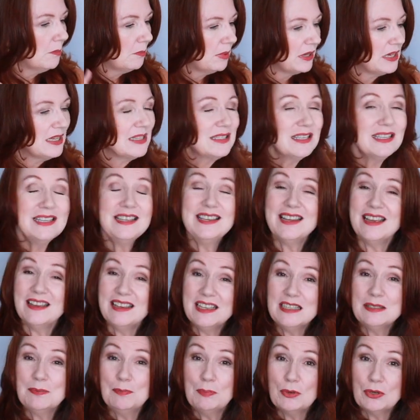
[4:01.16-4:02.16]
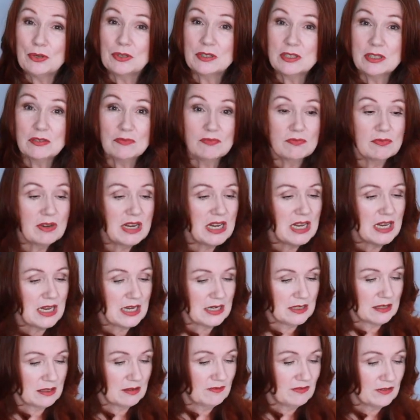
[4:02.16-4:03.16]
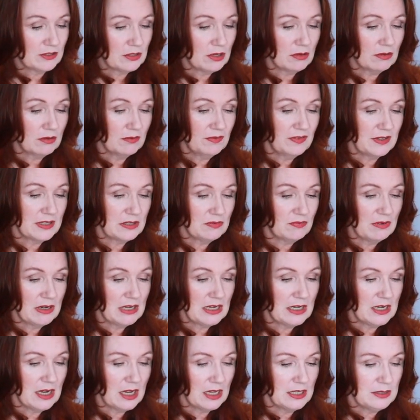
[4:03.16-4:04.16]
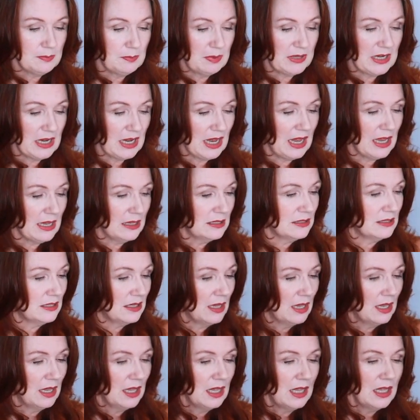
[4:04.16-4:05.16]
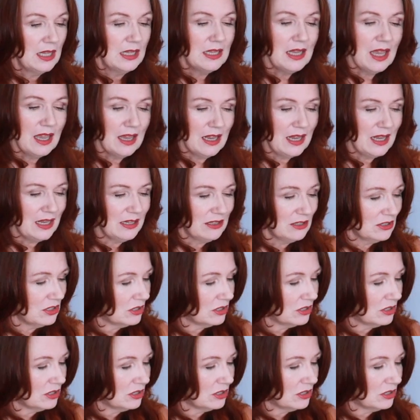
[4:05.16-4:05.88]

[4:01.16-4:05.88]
But it's a nice book to read. The photography is really nice, but it has, yeah, it